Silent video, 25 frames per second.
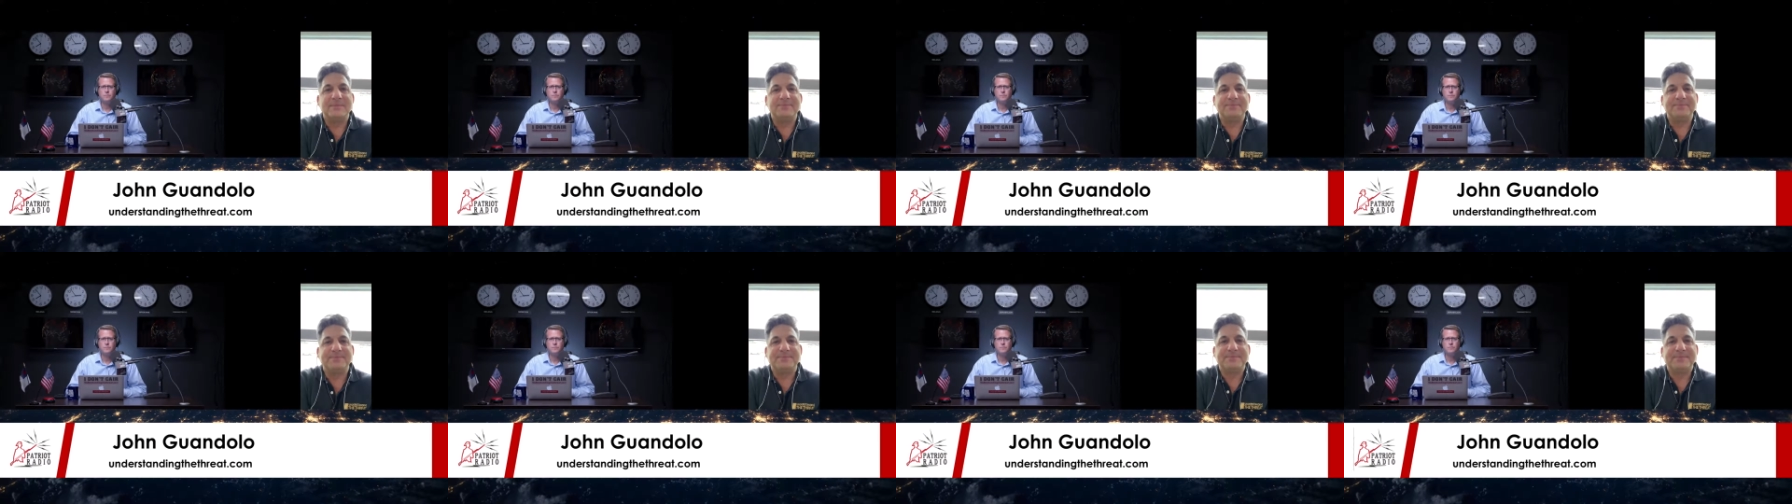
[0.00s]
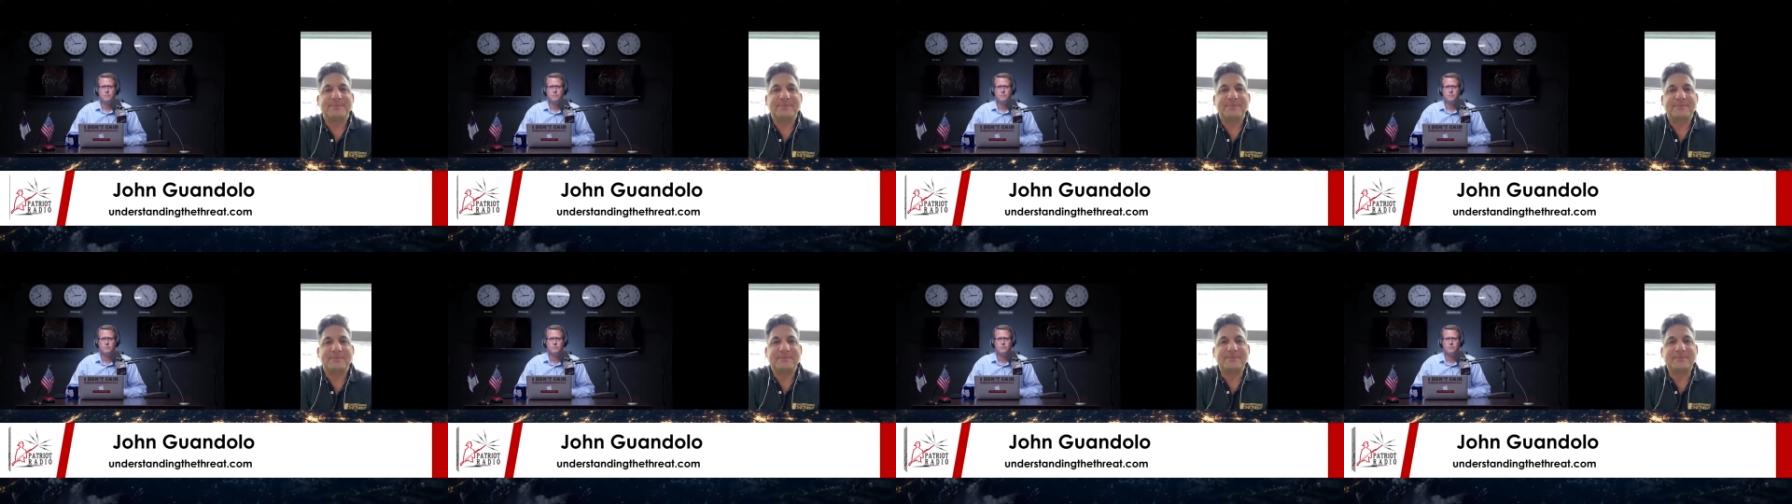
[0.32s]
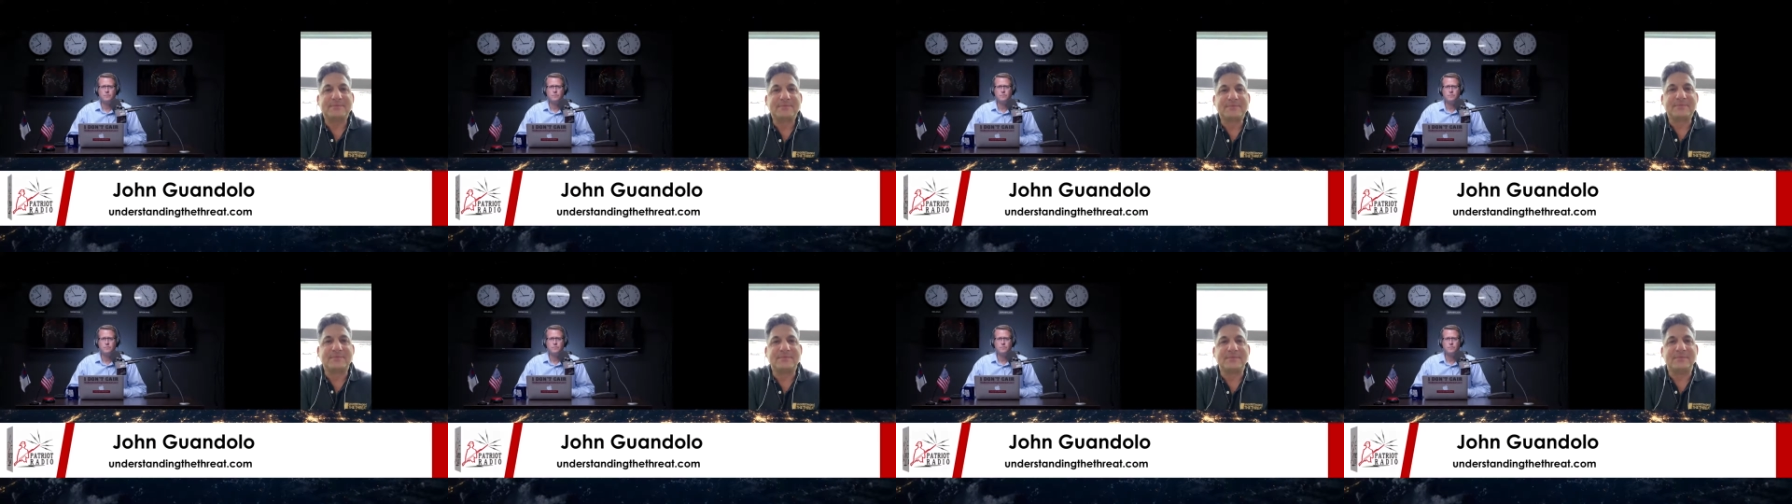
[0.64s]

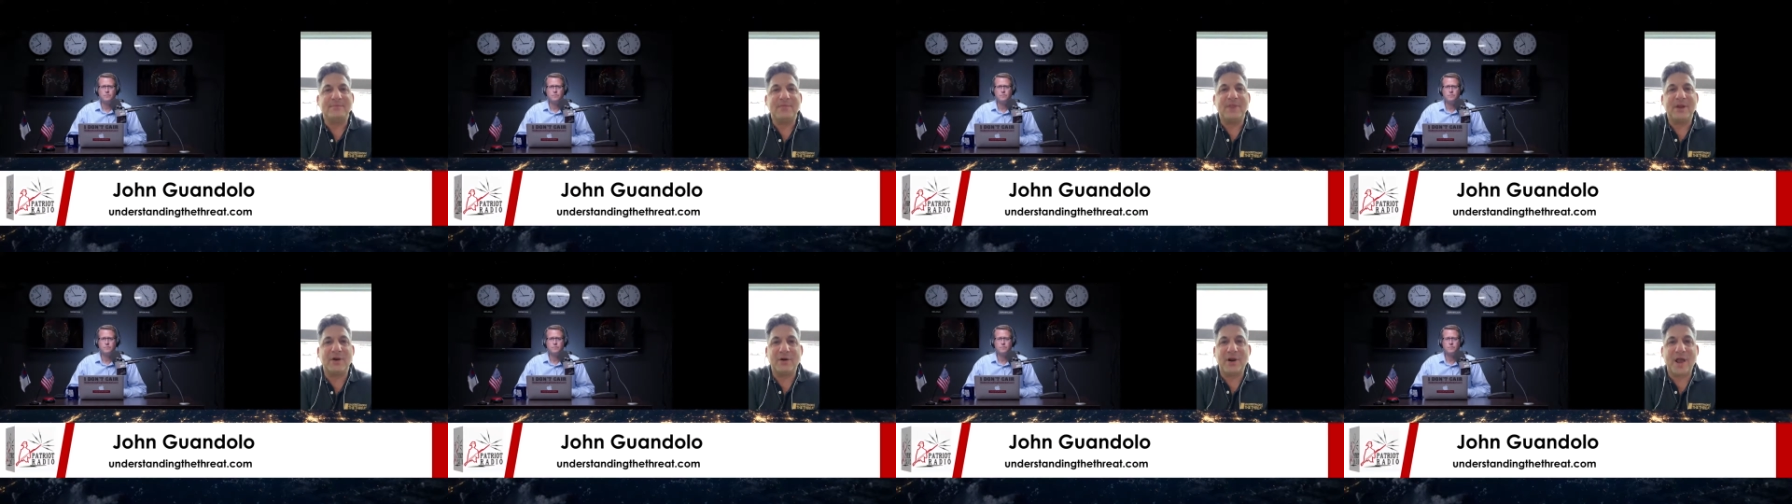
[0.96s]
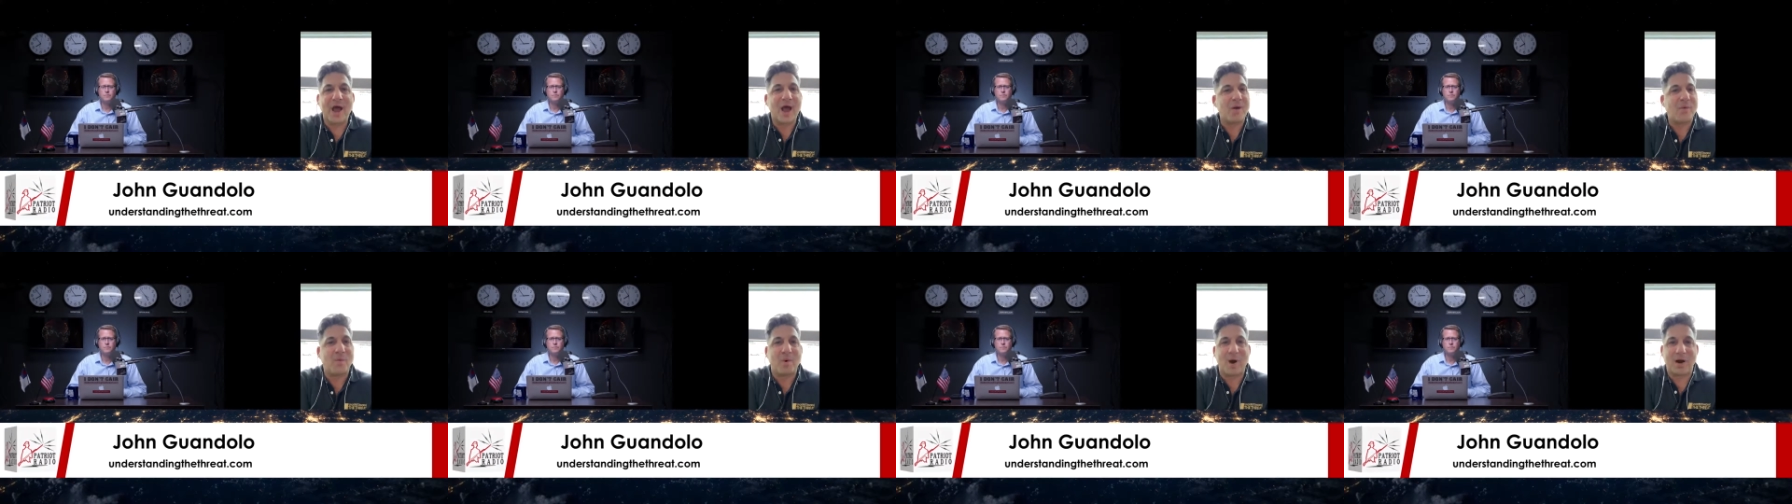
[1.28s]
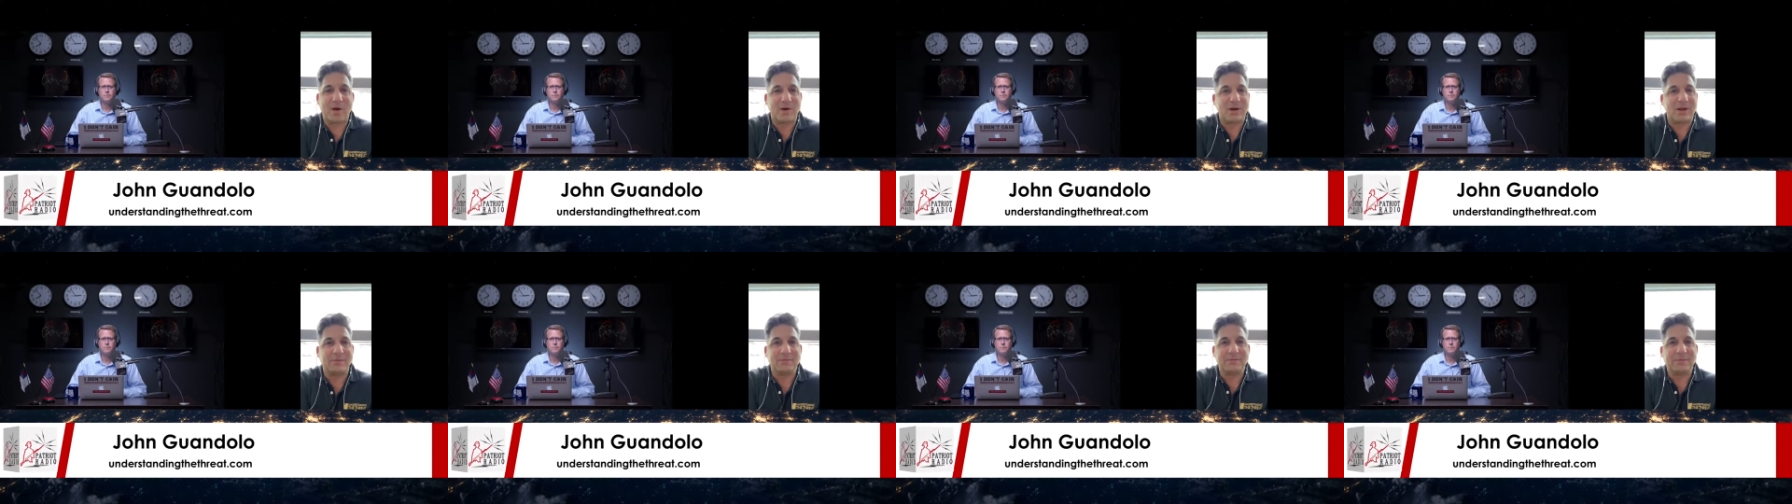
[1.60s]
they're not
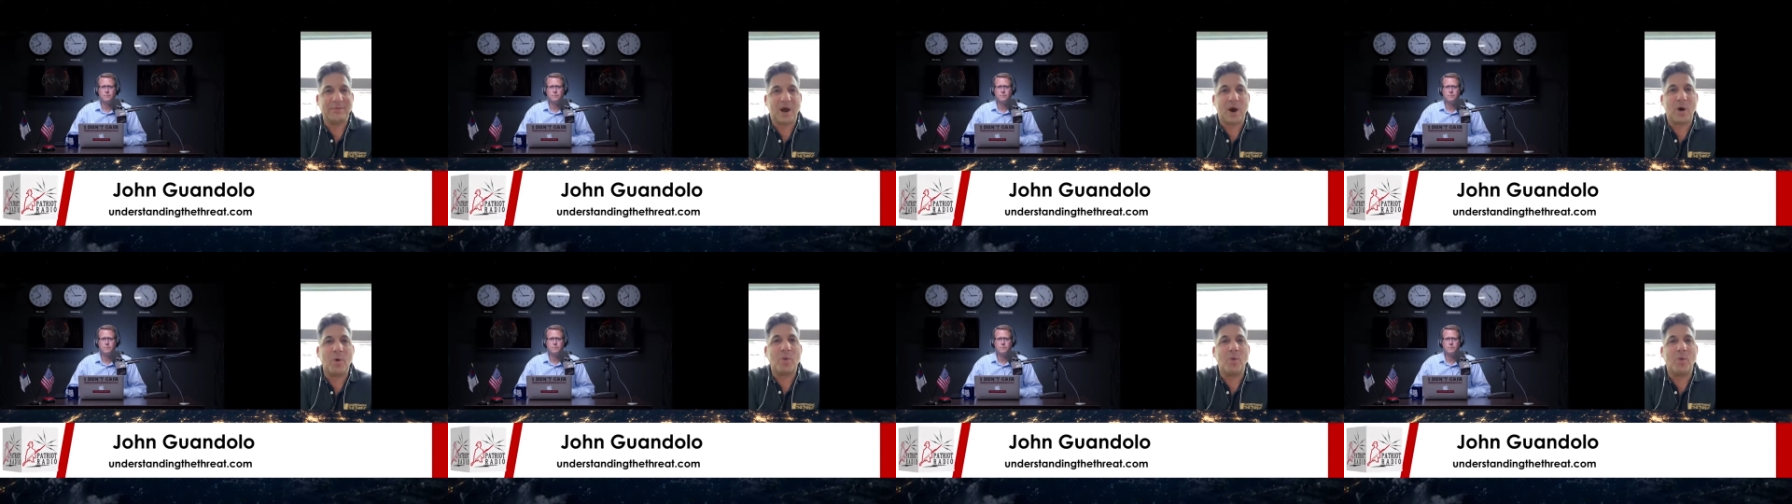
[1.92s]
welcome.